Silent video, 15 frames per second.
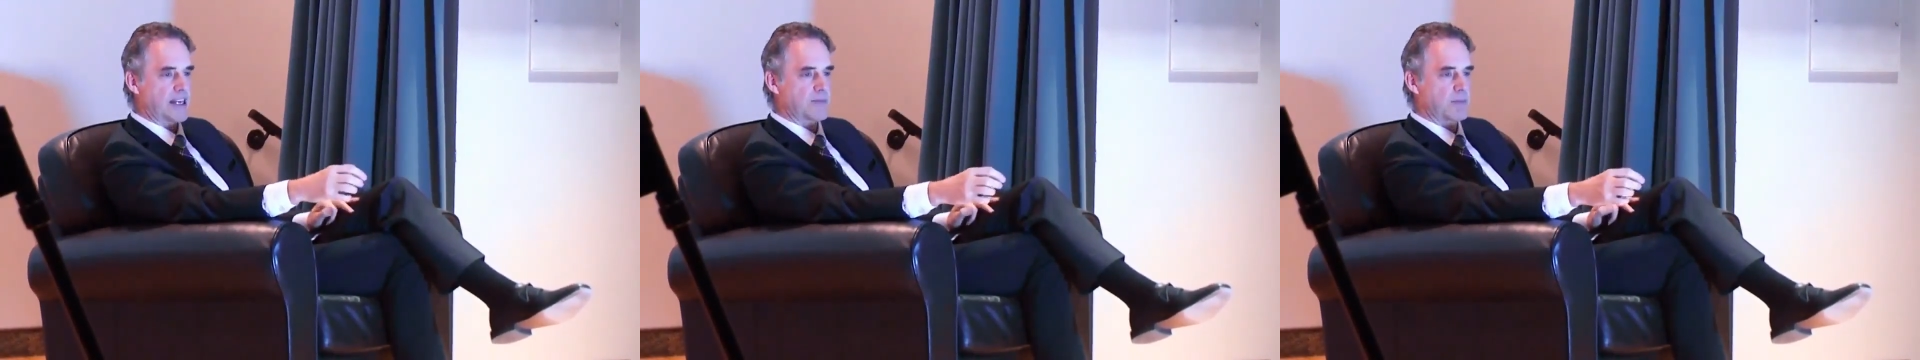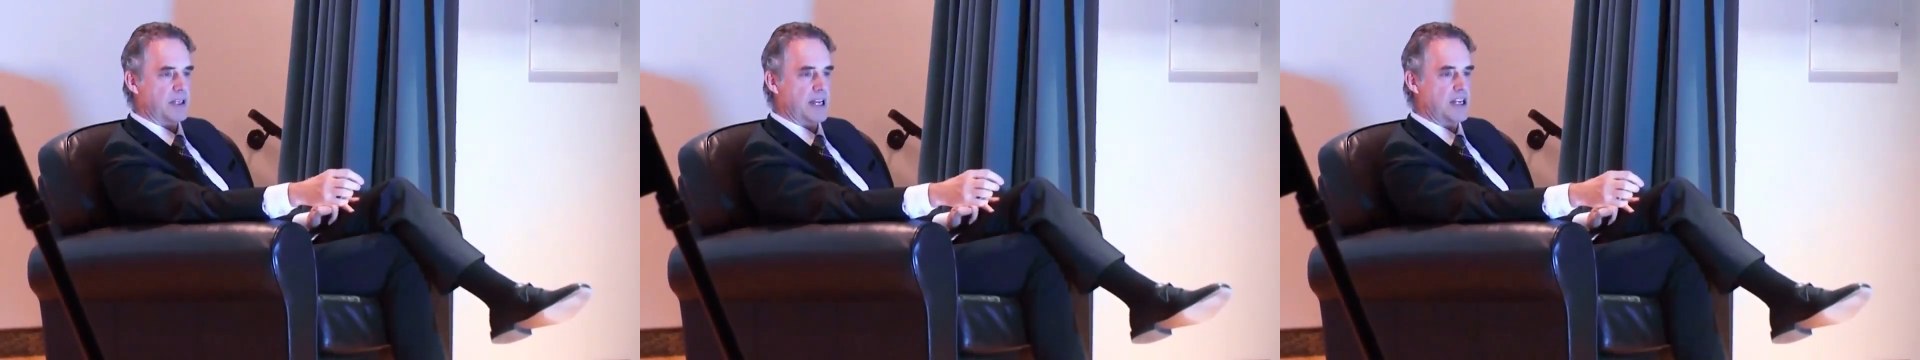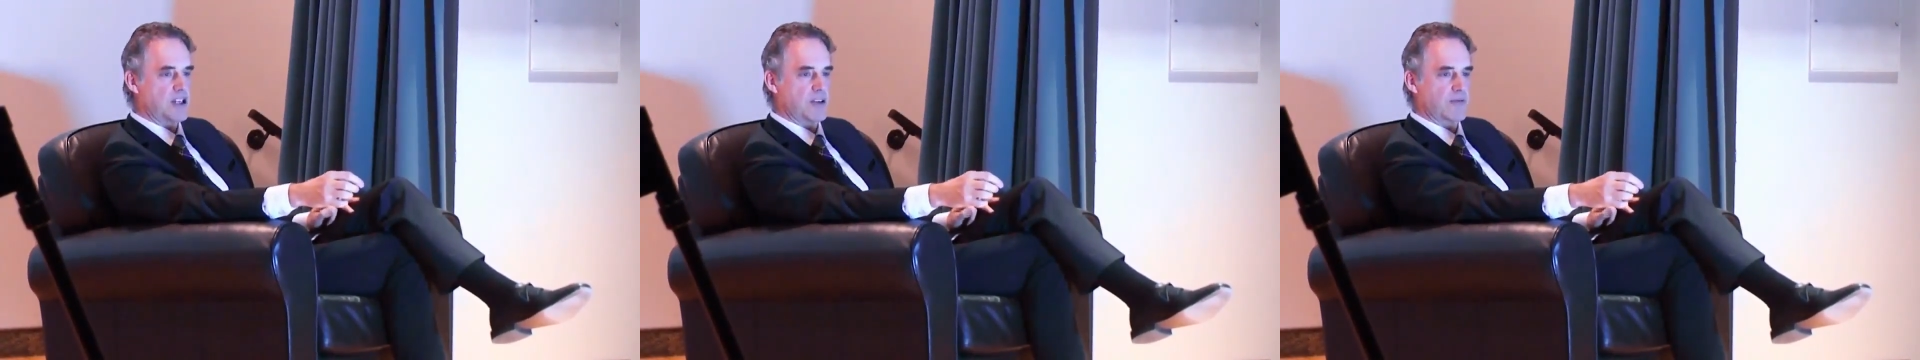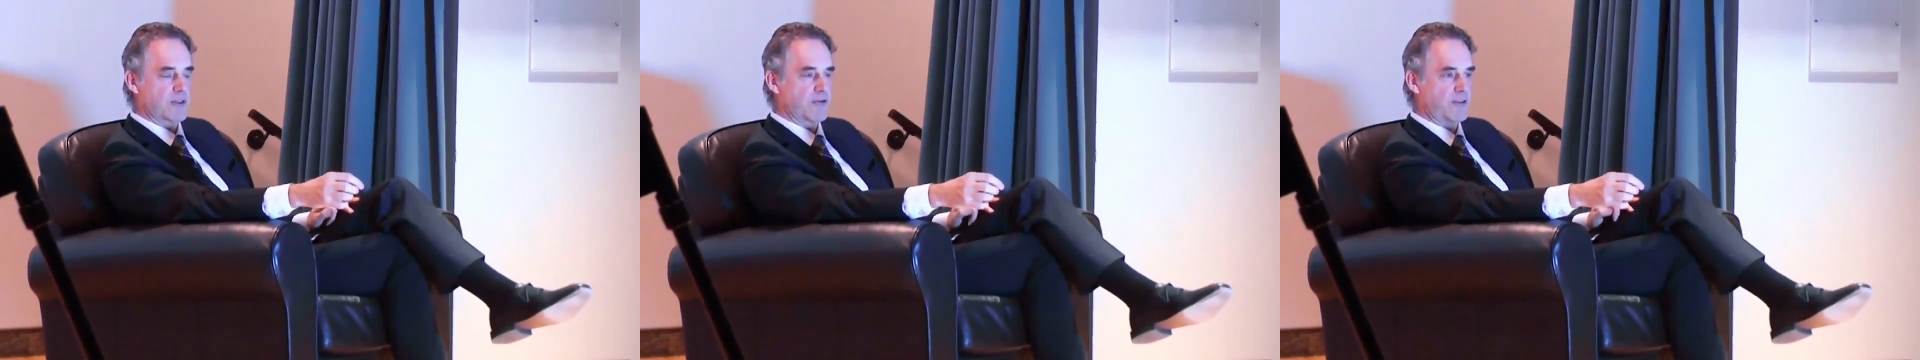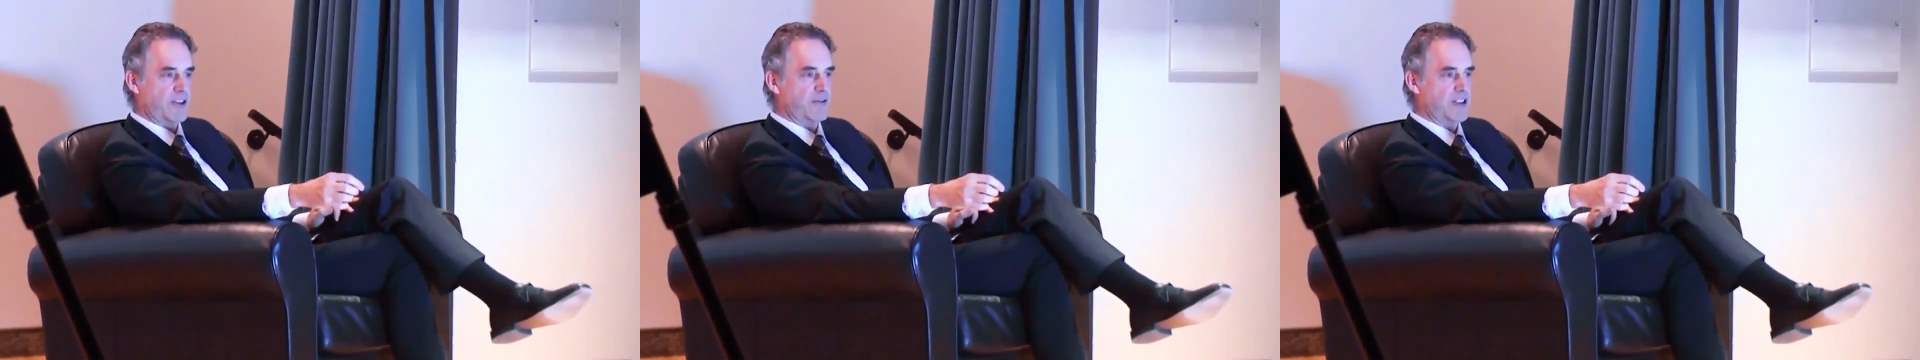explanation
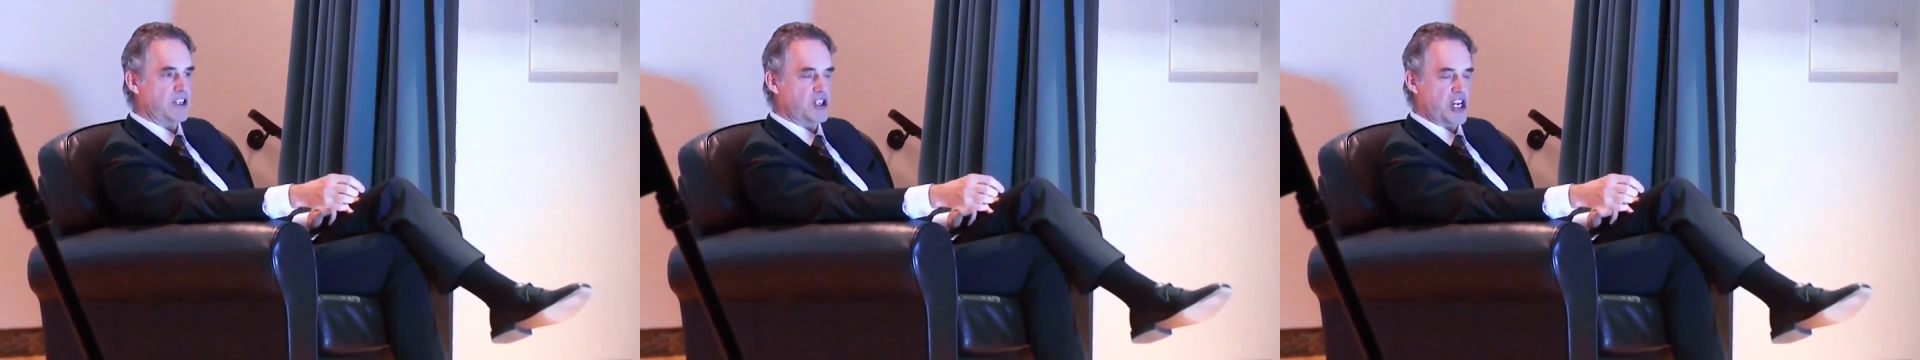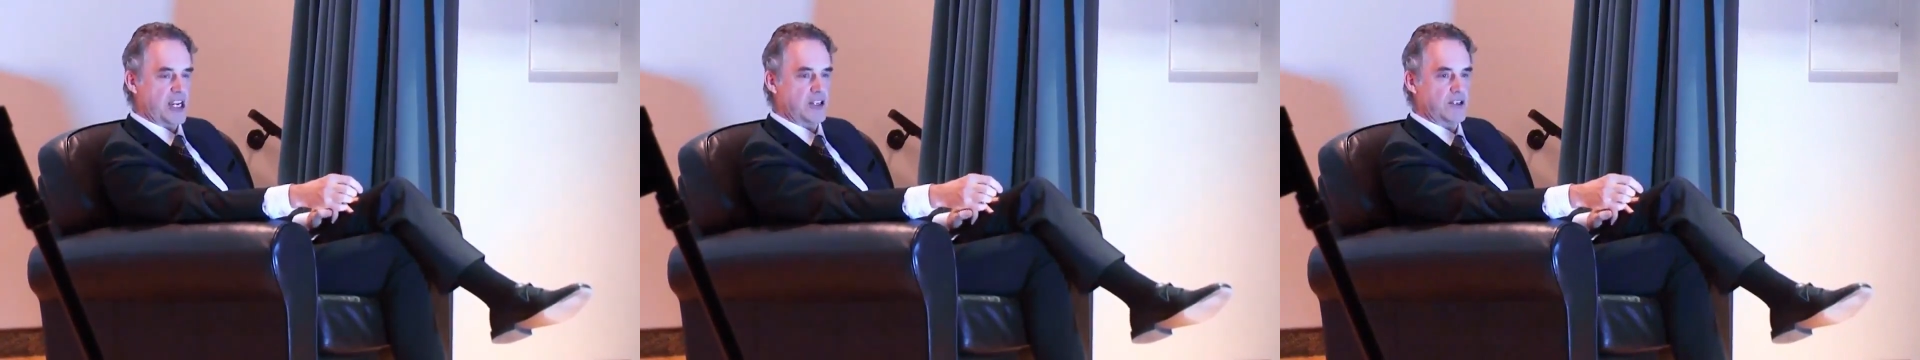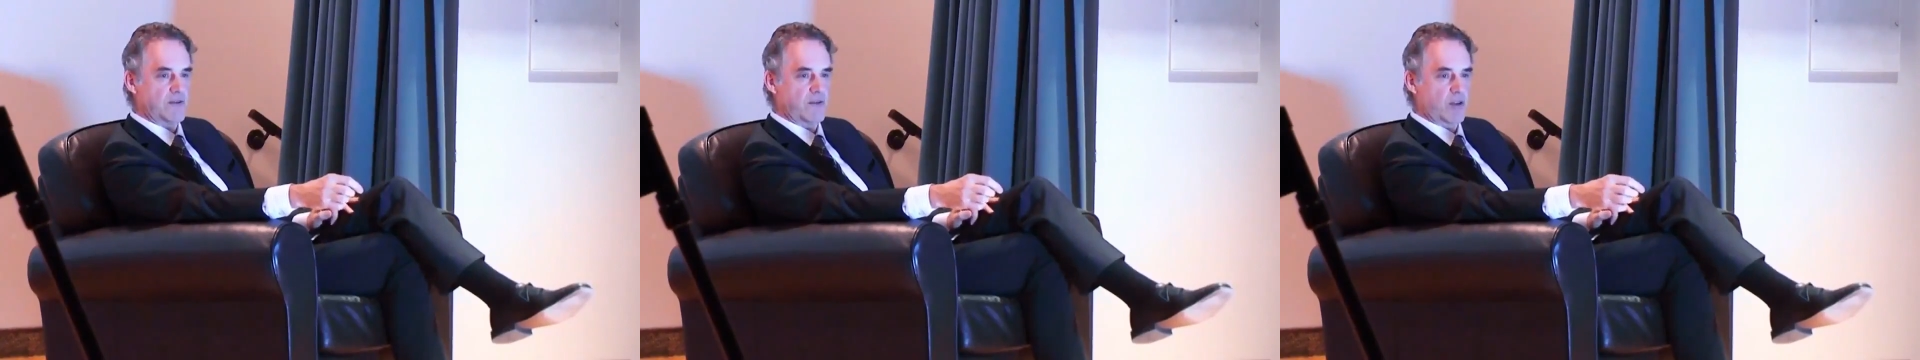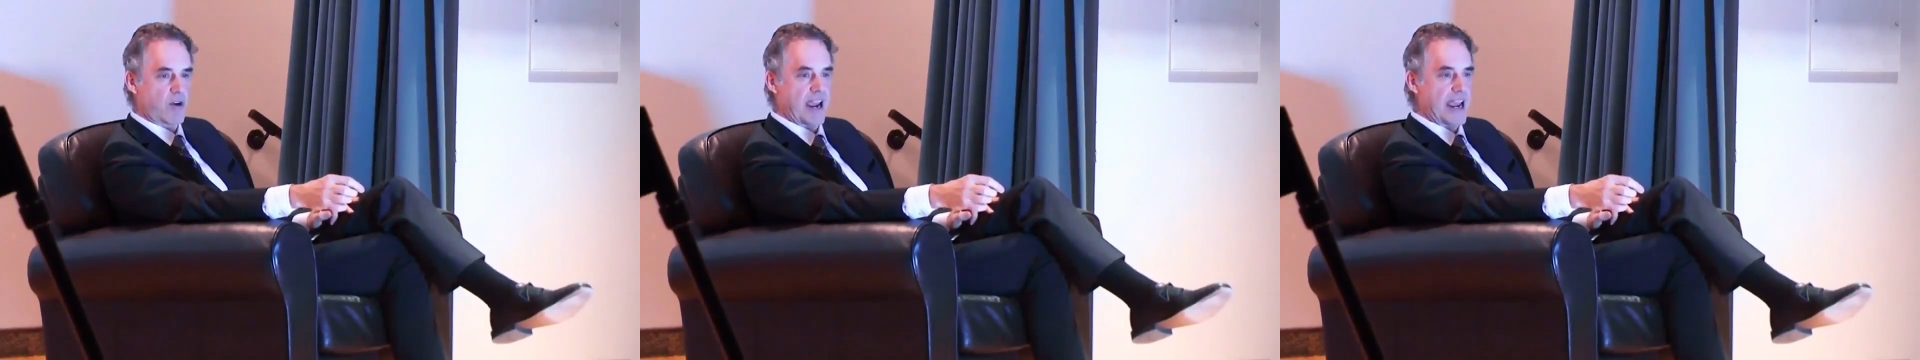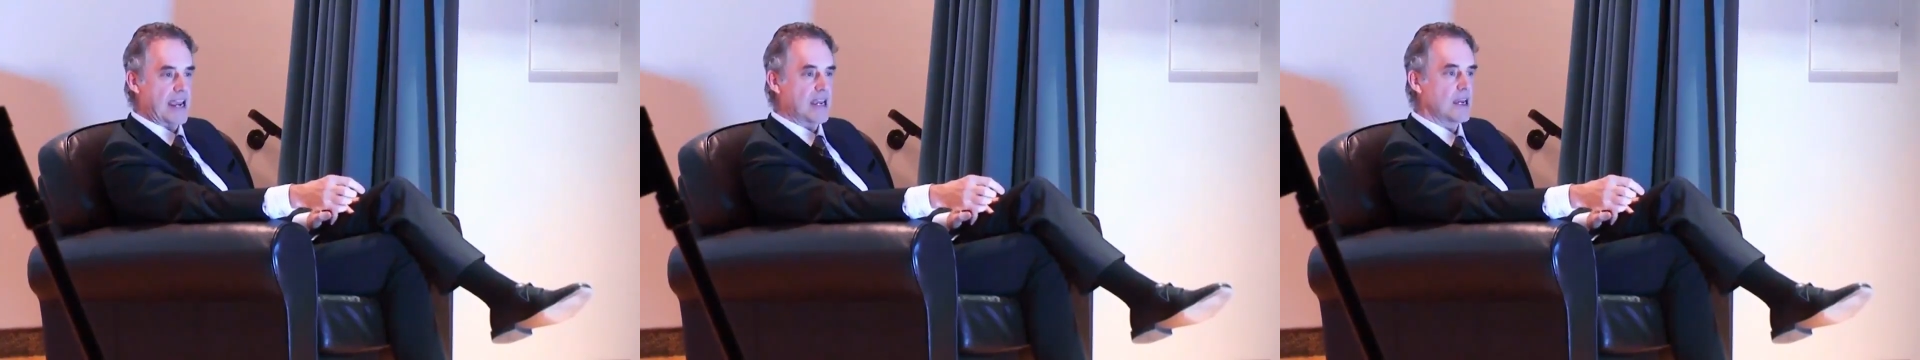for 50 Shades of
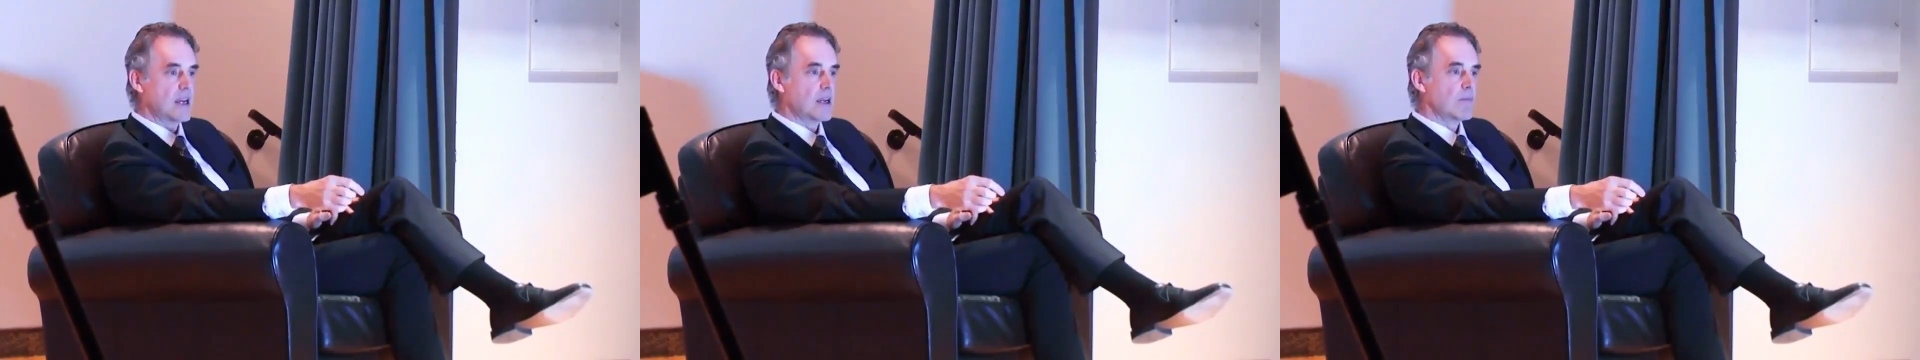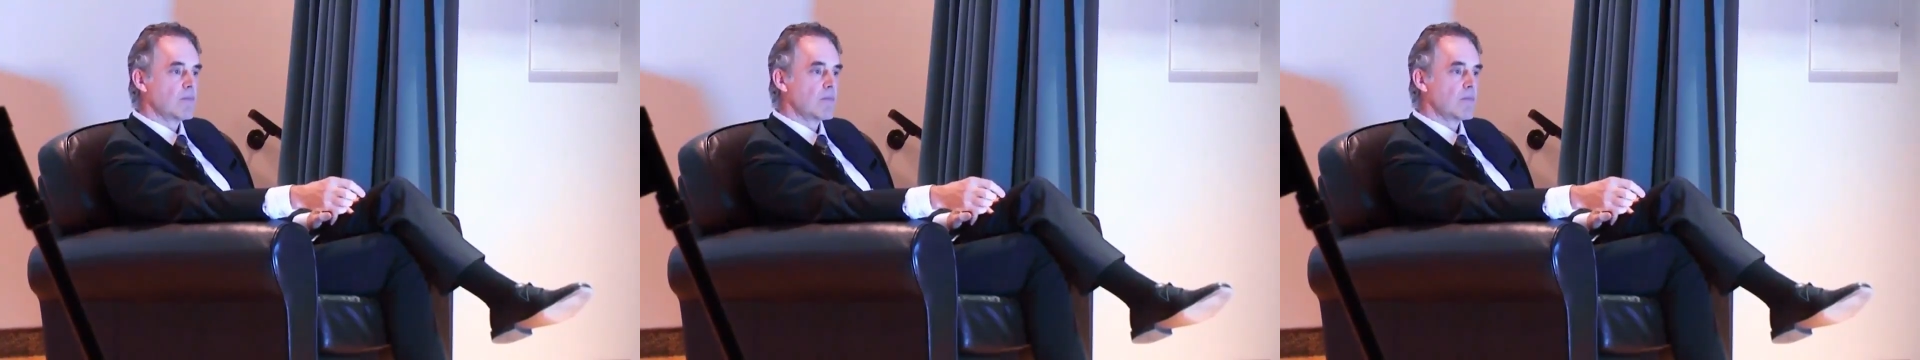Grey,